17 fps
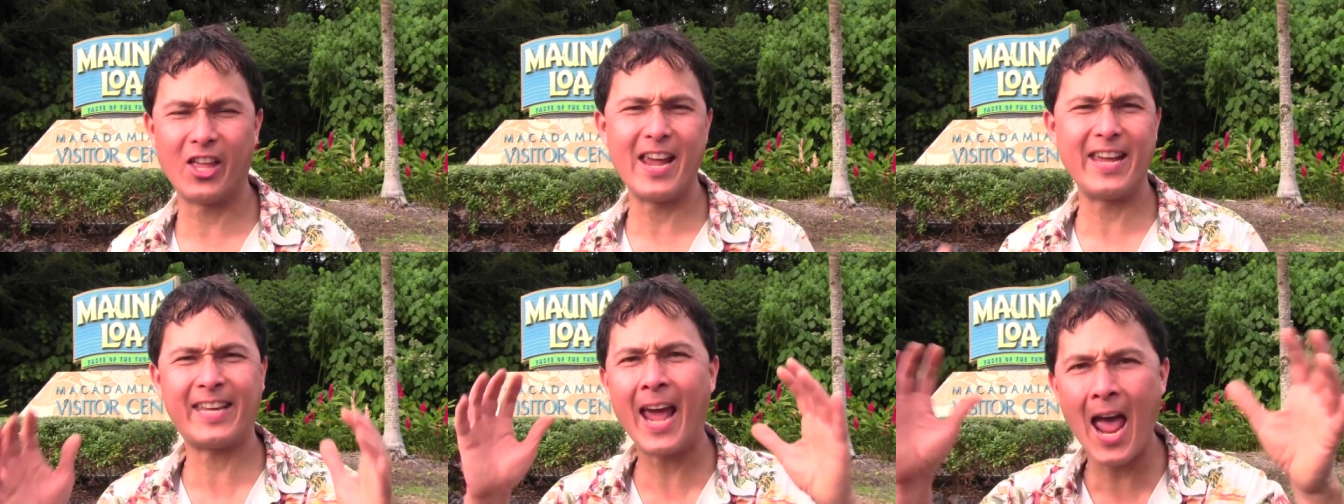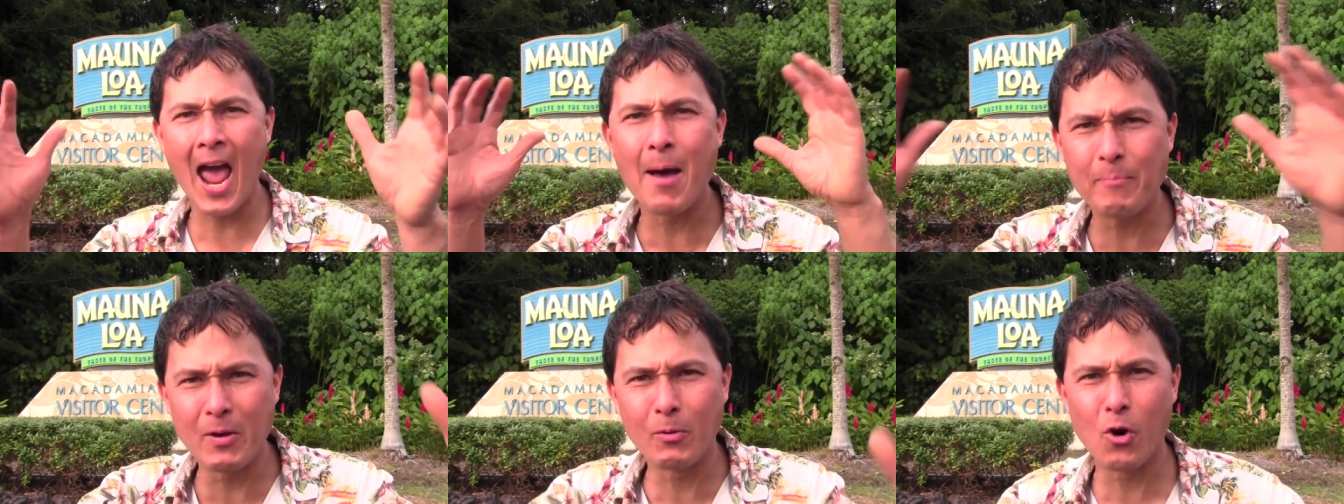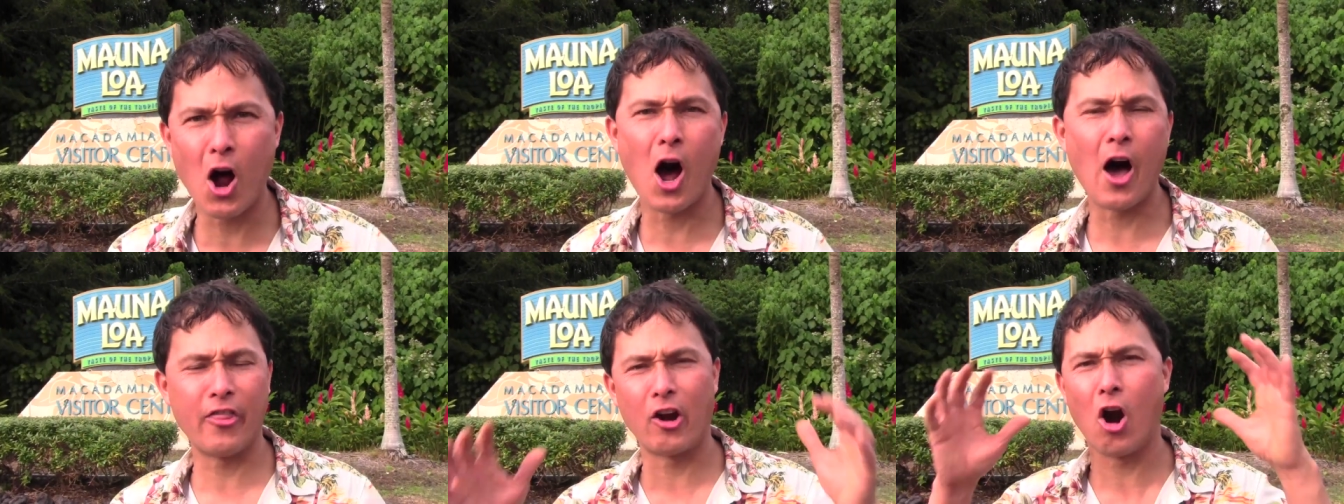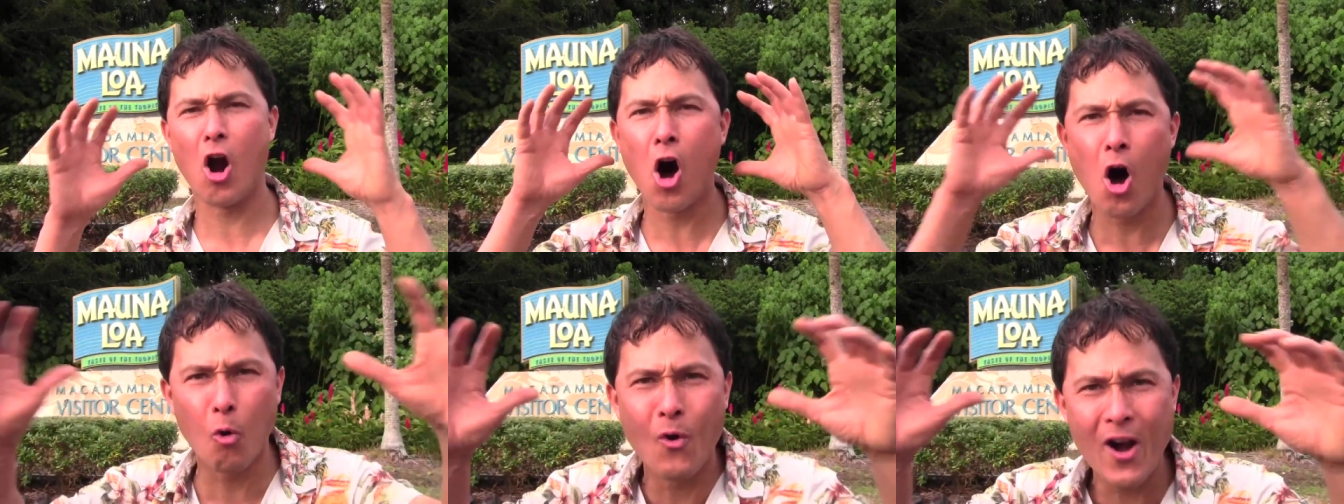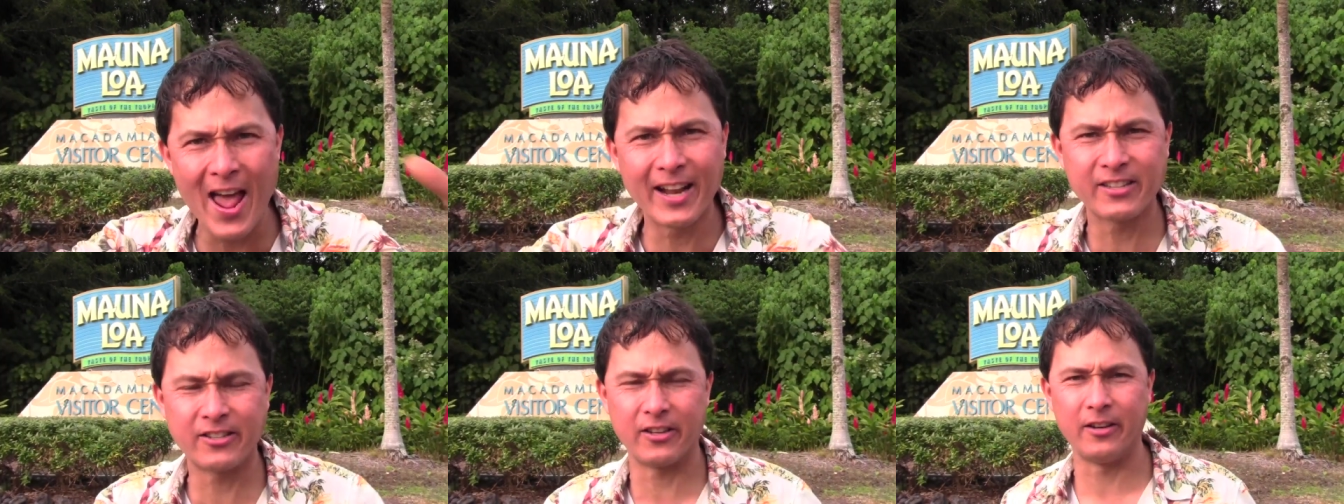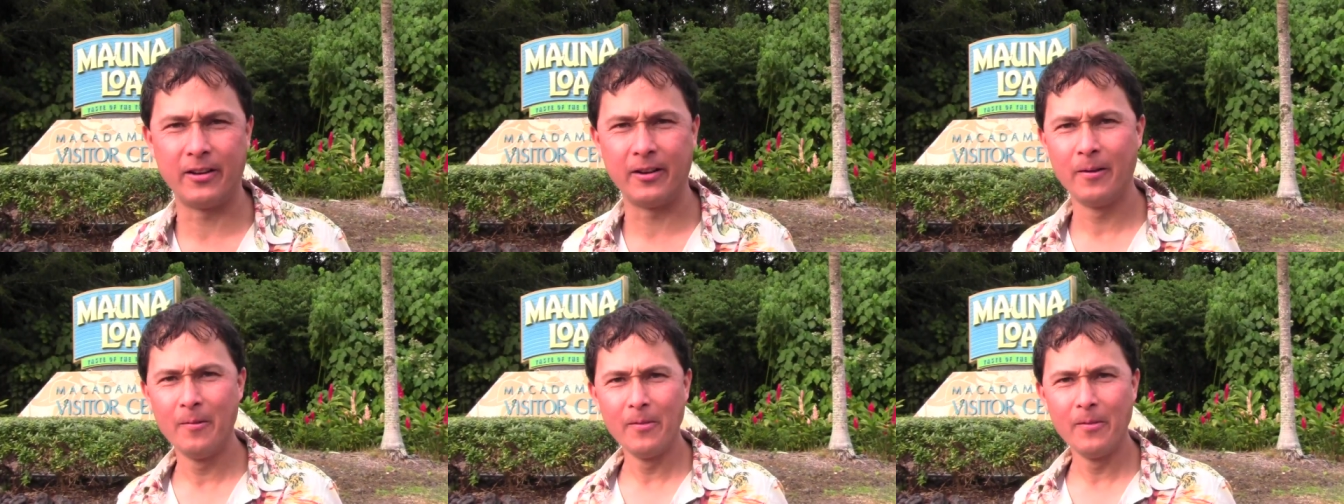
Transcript: They can't be raw, they're all rancid.